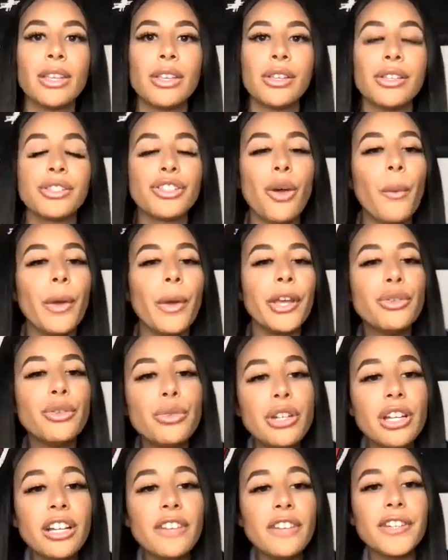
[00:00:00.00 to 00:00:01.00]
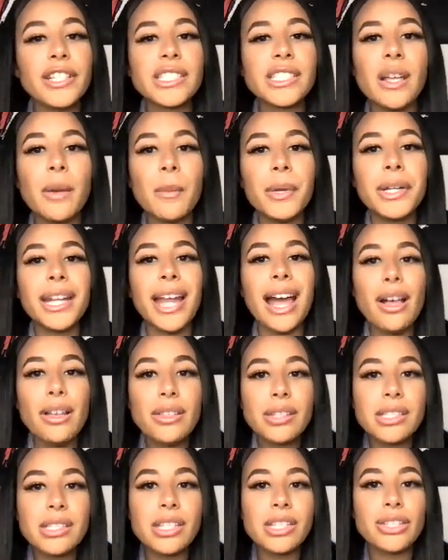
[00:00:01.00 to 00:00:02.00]
So when you look for someone
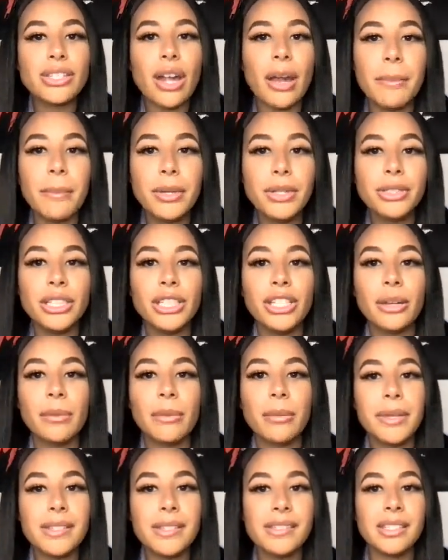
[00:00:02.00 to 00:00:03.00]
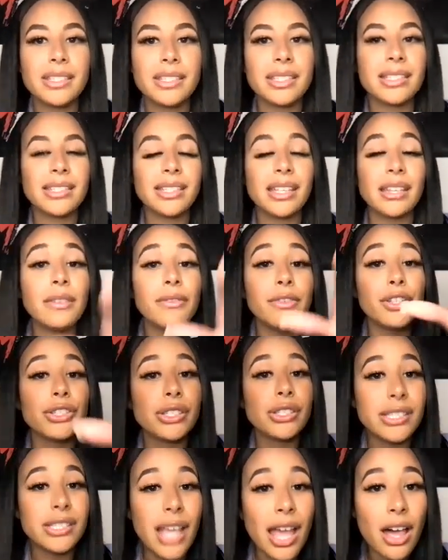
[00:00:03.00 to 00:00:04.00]
else to start building your business instead of
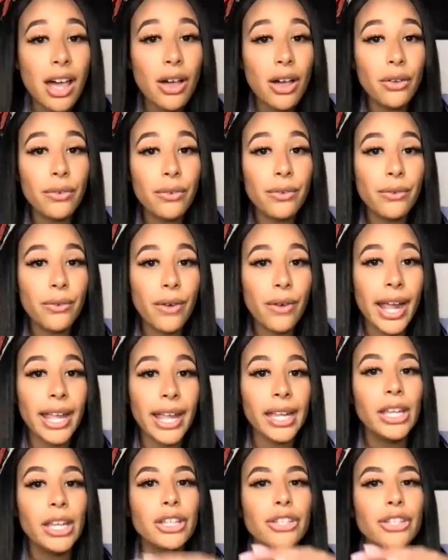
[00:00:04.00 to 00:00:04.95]
yourself, right?